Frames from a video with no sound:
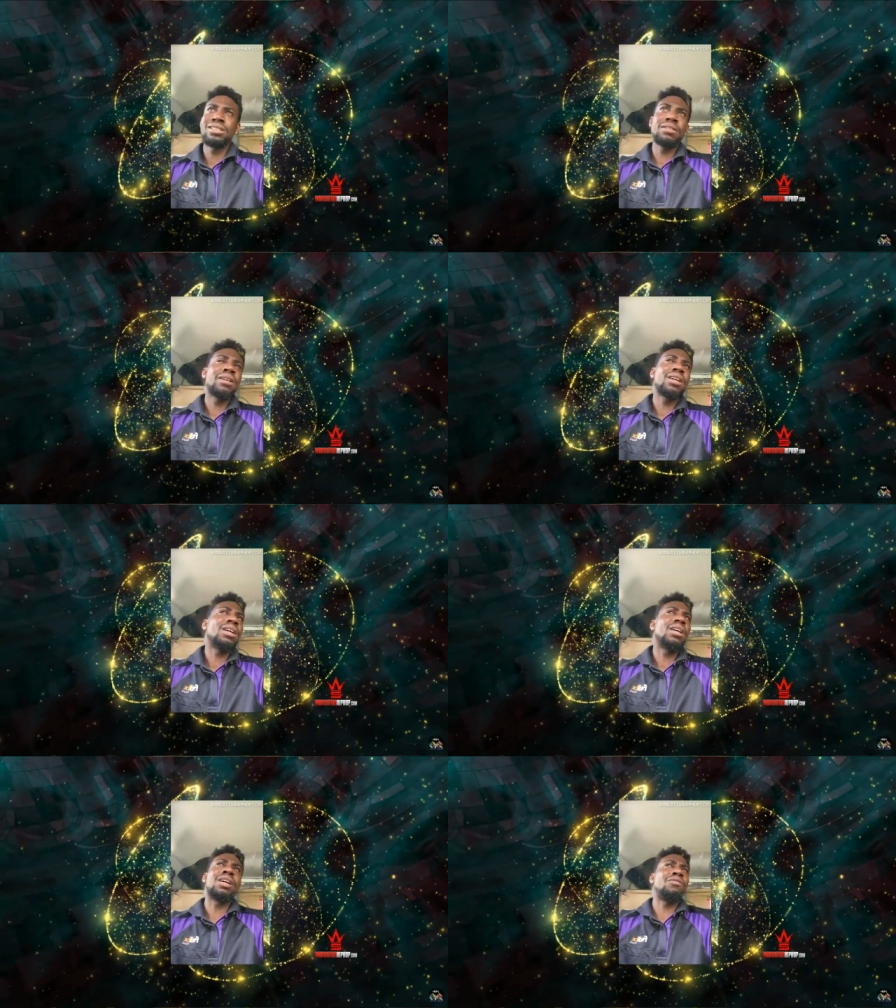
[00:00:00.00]
the
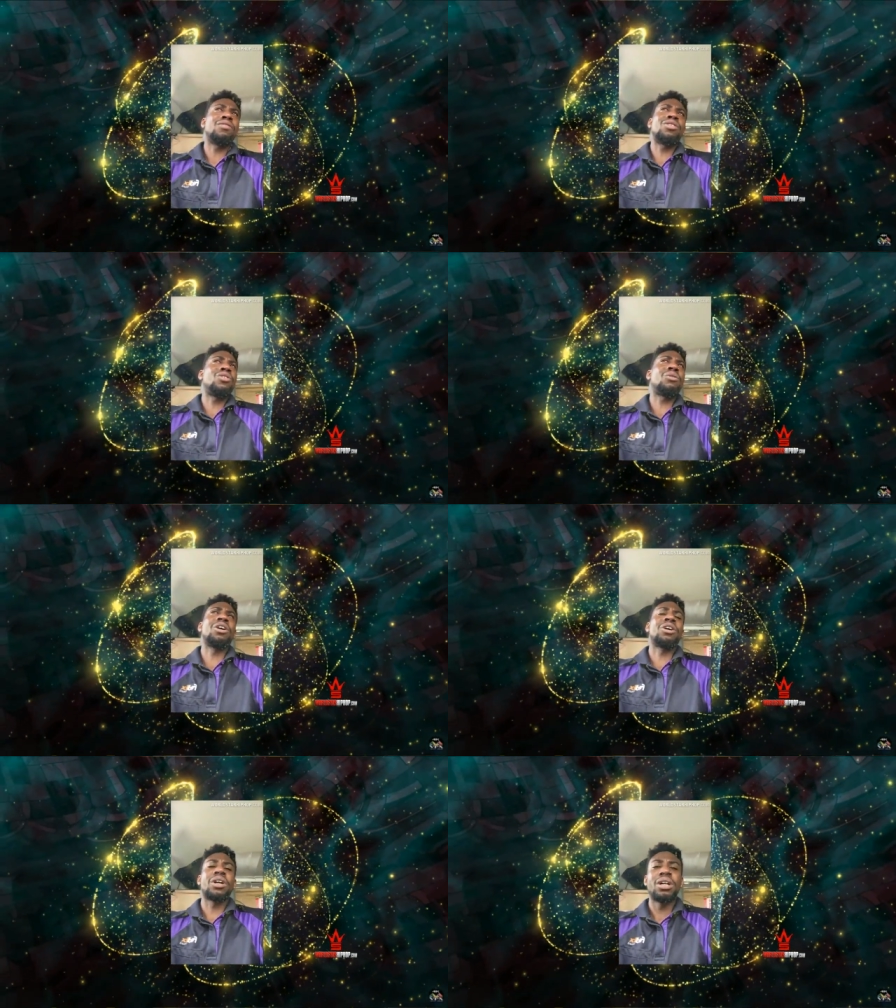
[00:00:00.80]
channel as
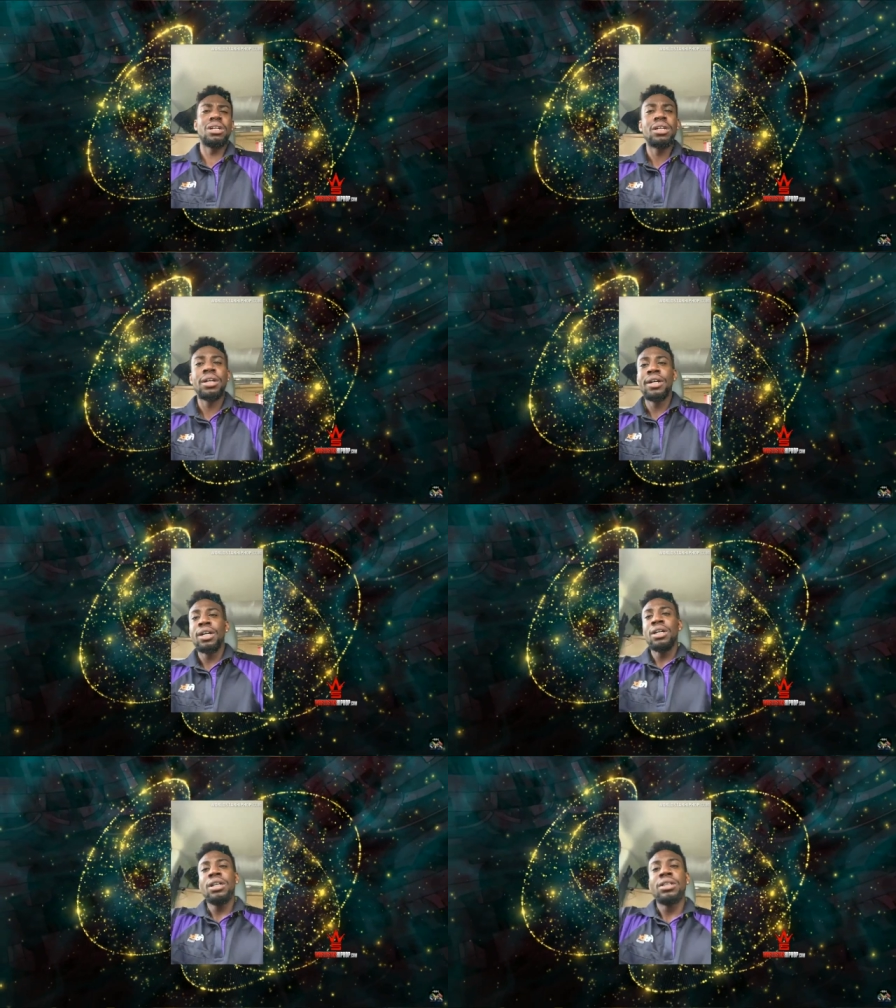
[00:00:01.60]
well, that's all
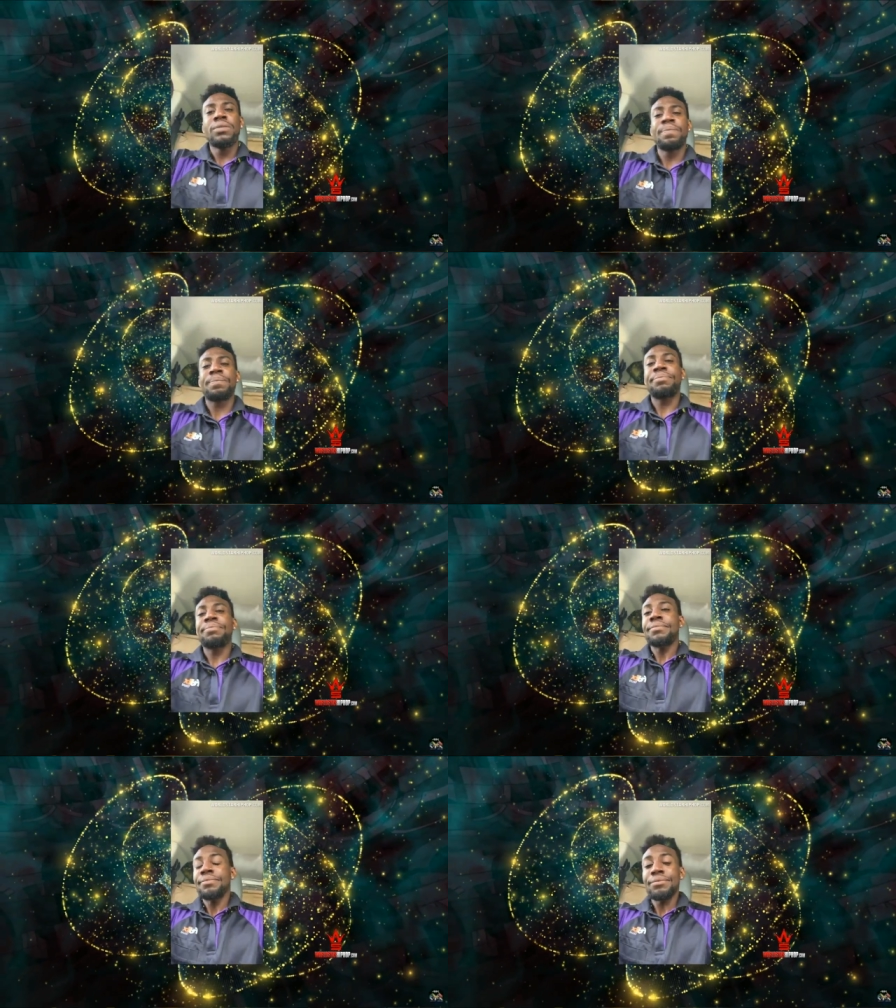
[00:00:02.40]
that matters. But
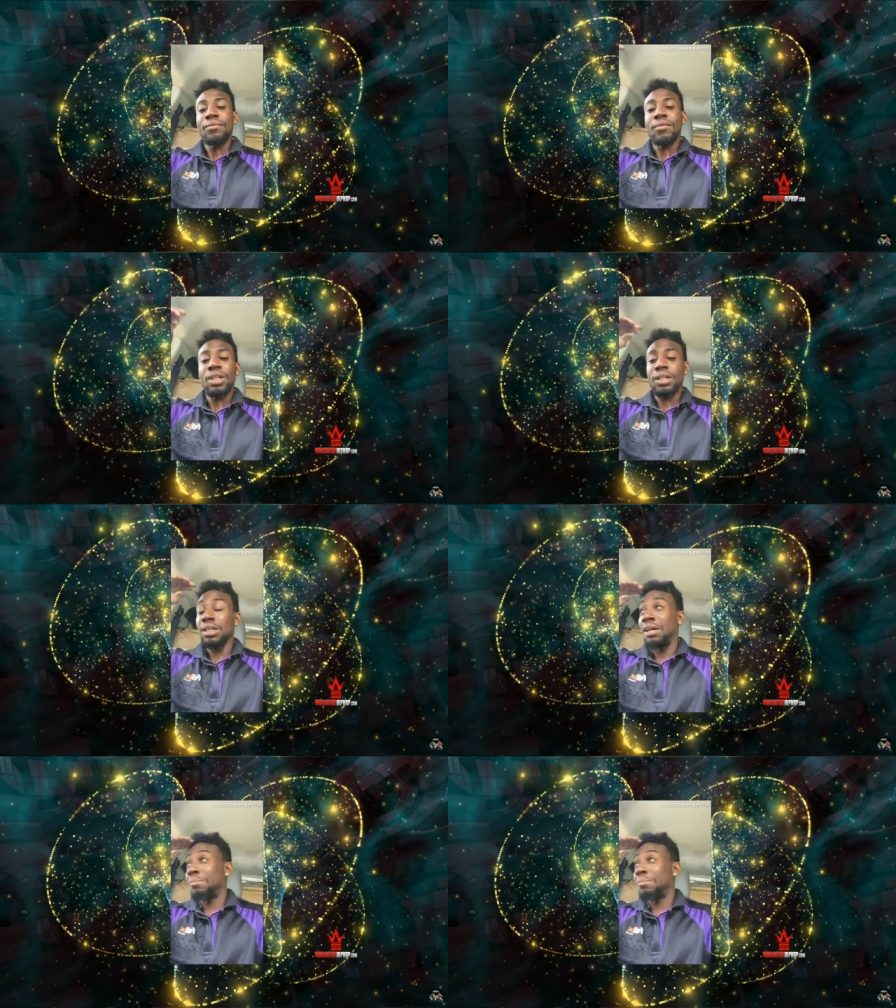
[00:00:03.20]
anyways, man,